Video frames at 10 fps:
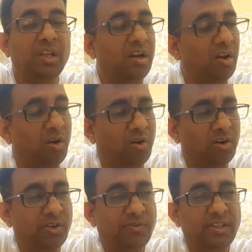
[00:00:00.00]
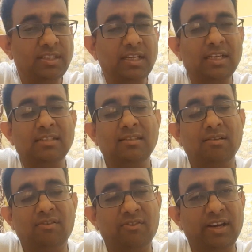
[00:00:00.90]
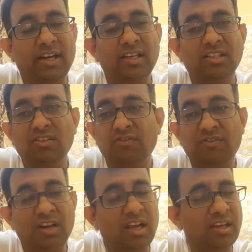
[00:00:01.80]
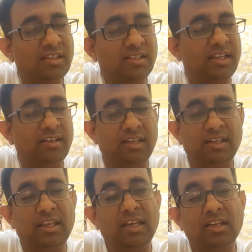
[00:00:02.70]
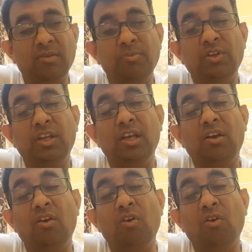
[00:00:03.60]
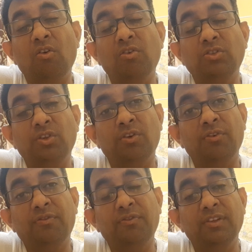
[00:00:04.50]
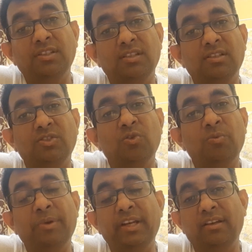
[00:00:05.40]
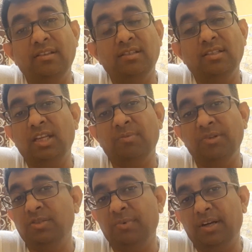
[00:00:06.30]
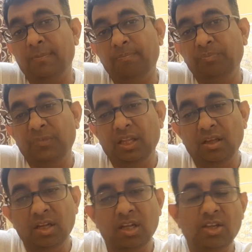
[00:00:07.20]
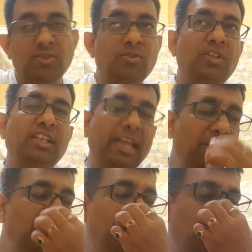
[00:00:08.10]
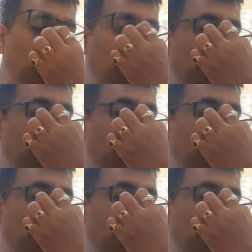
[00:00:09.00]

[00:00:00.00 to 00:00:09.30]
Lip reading: lot of insects, rats, flies, and it can communicate lot of diseases. So many diseases can be spread. So it can be a good